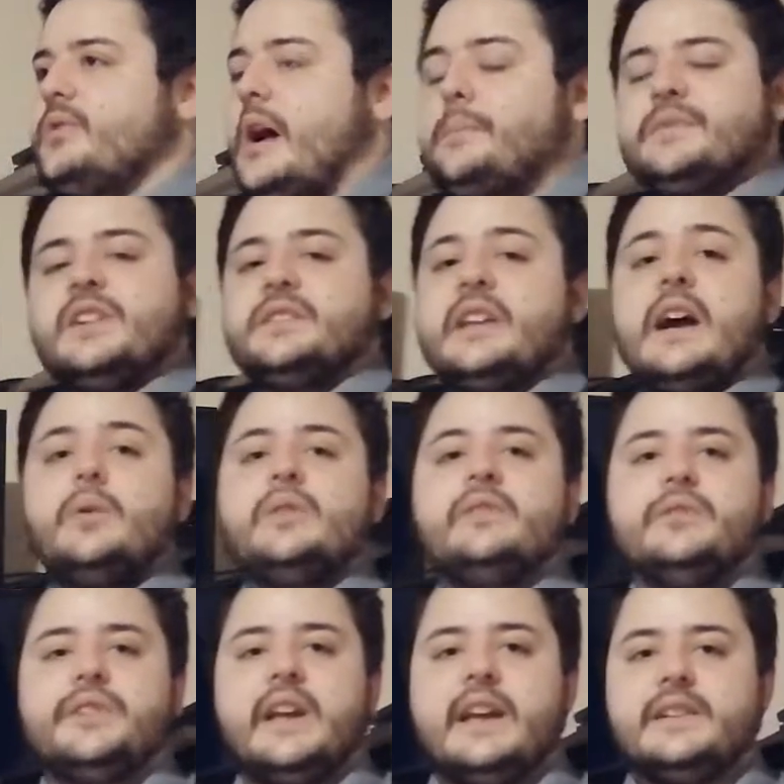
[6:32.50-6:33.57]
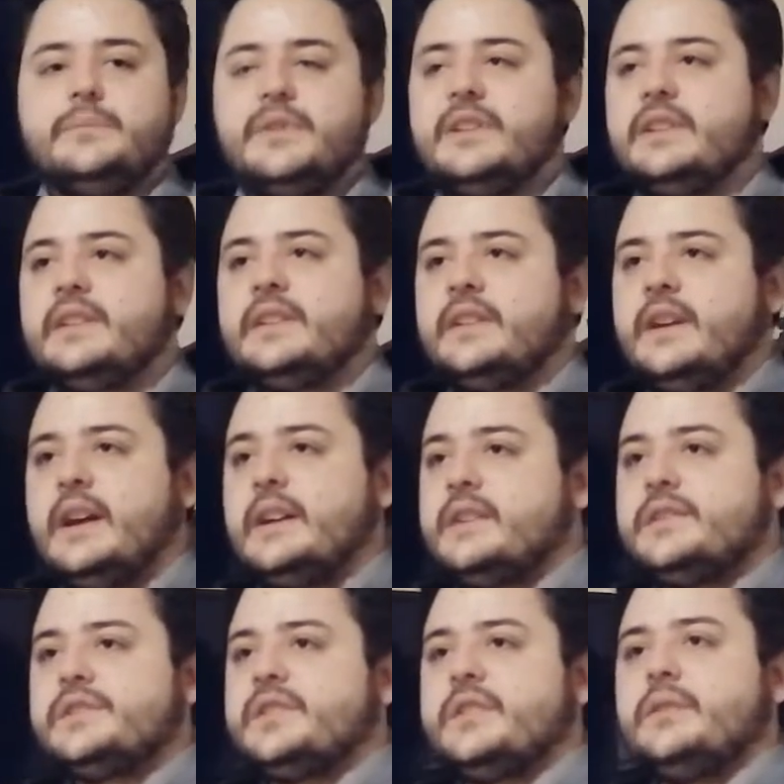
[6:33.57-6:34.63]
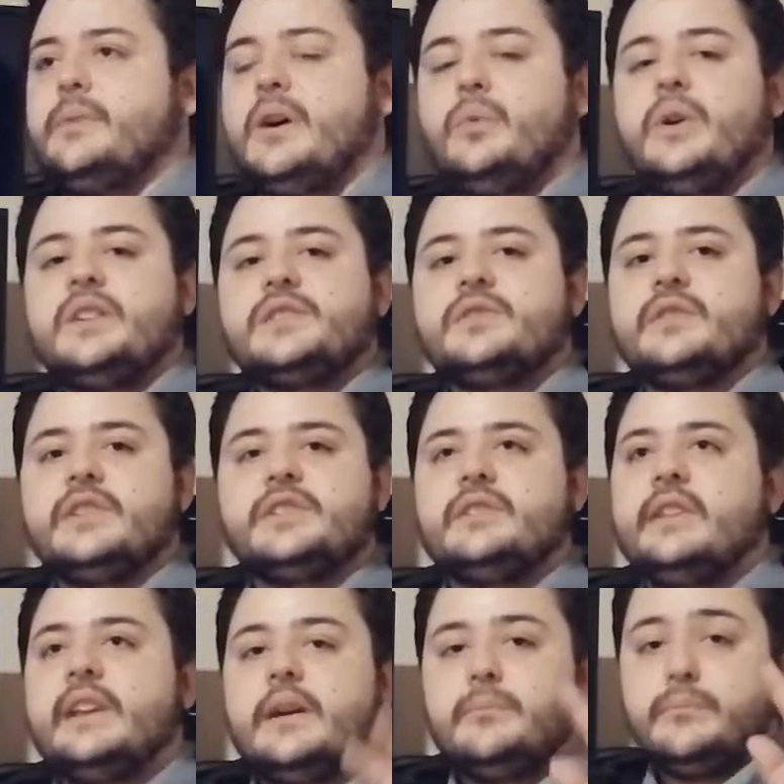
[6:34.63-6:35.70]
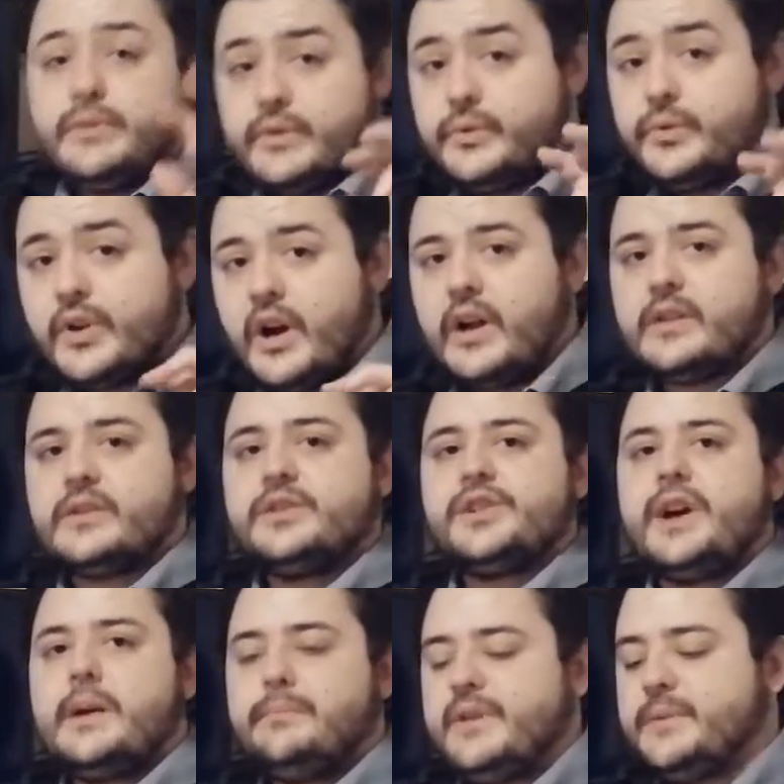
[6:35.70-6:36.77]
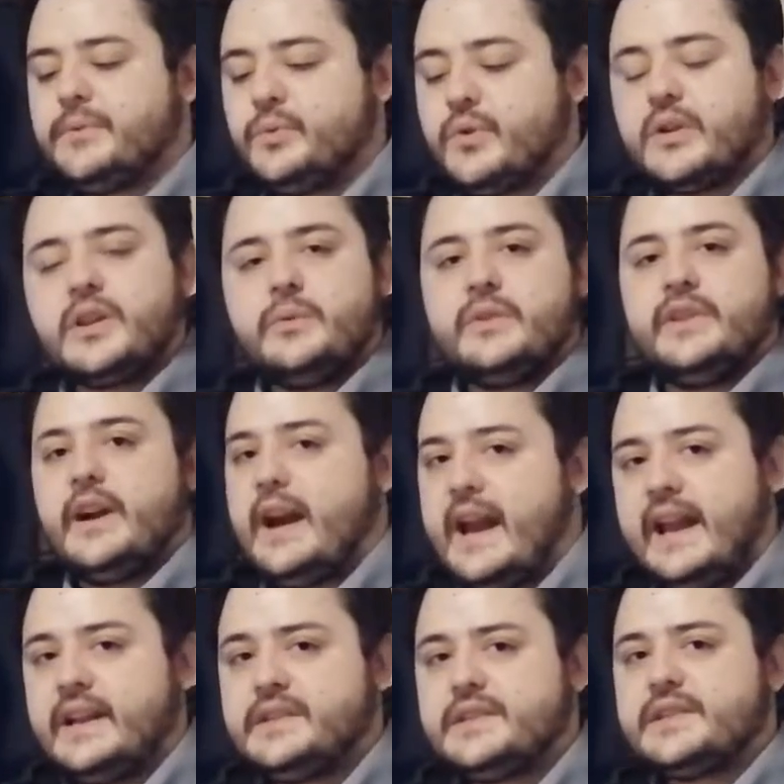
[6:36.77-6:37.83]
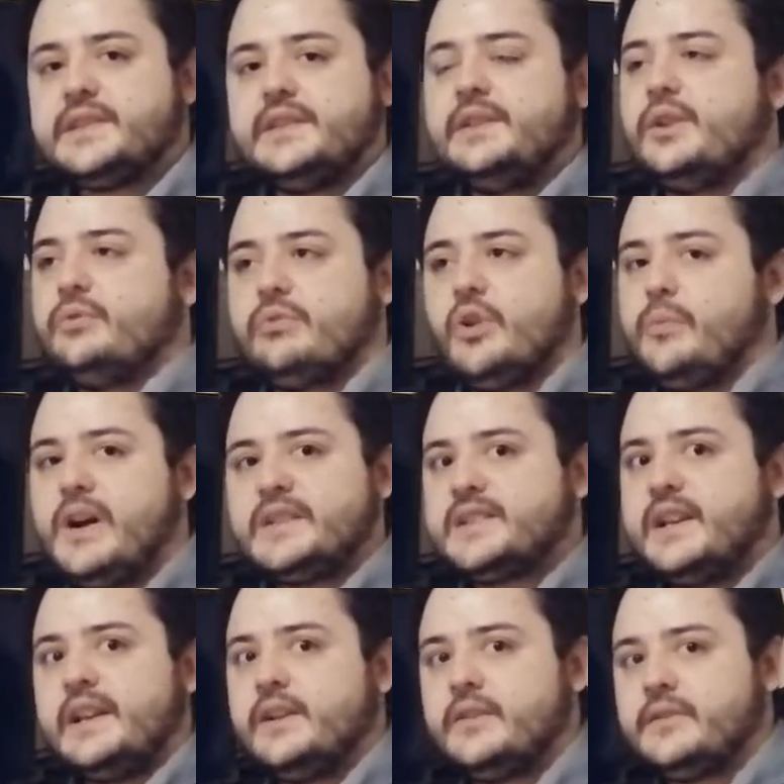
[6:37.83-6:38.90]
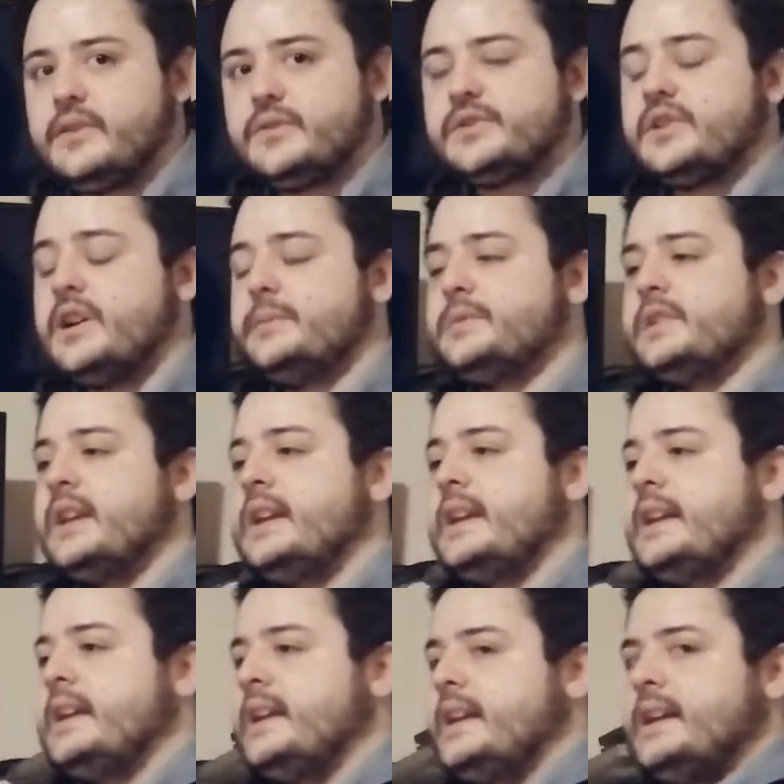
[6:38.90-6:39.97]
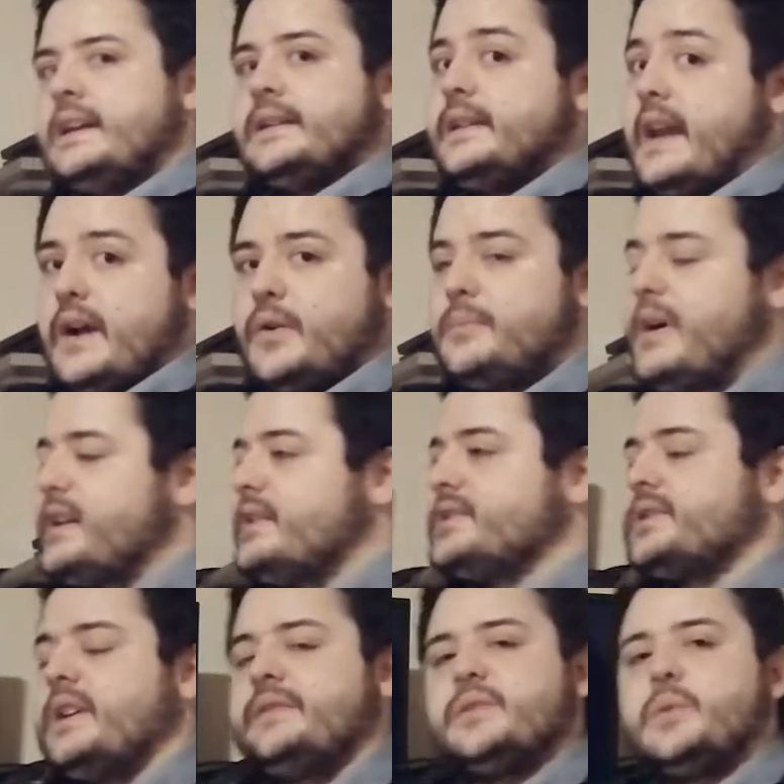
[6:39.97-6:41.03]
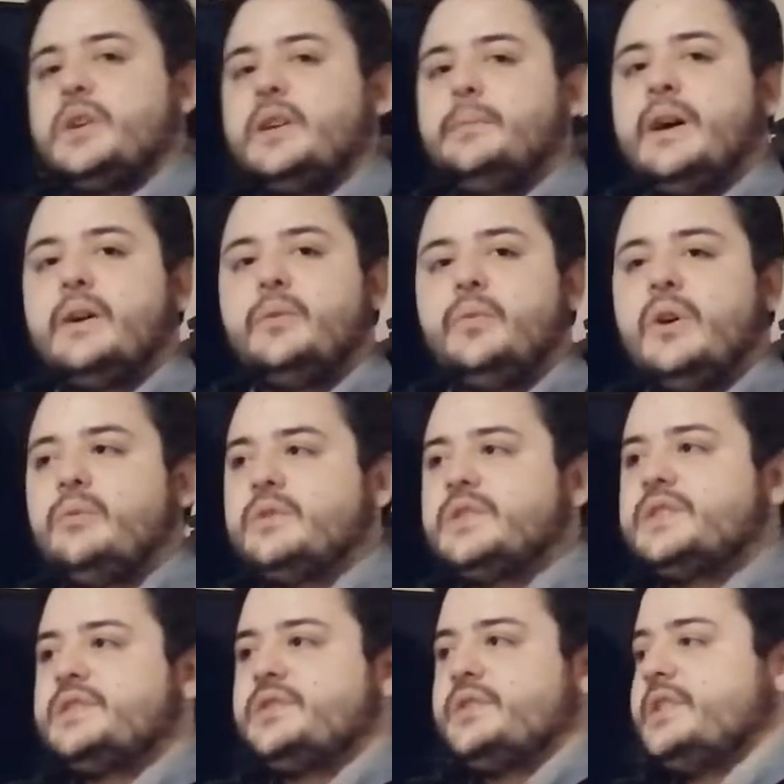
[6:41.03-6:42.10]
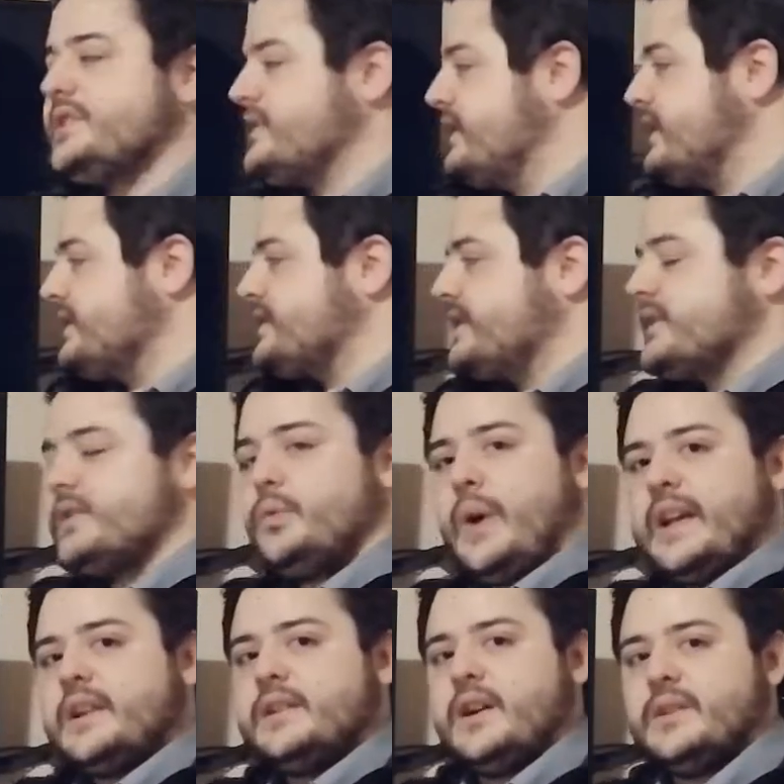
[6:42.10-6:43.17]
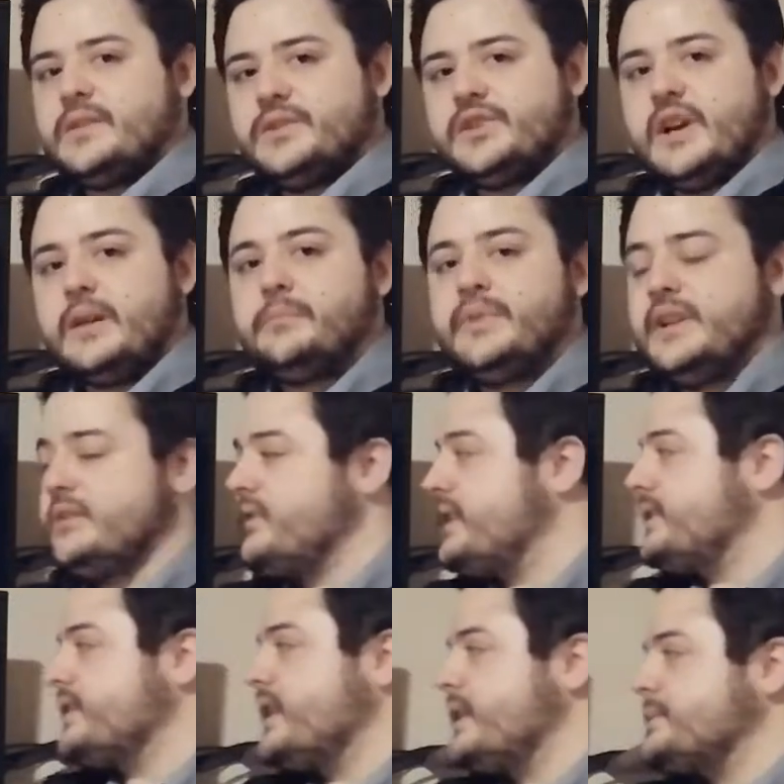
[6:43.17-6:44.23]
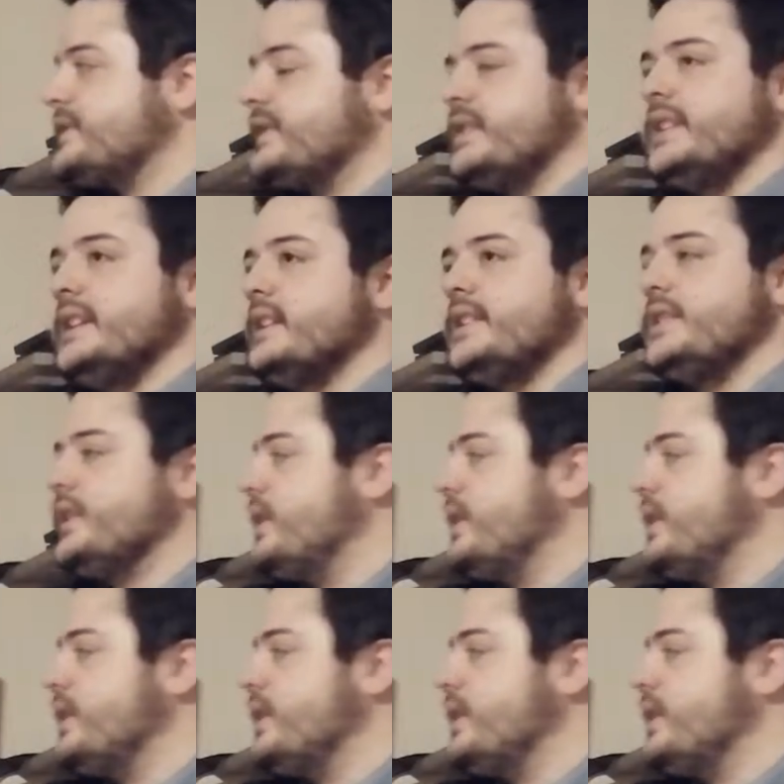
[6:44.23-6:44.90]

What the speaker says: up till now, we've only had to be concerned about what is traditionally a blue-collar job, people working with their hands, robots taking over those jobs. Now we might also have to worry about what was traditionally considered a white-collar job being rendered obsolete.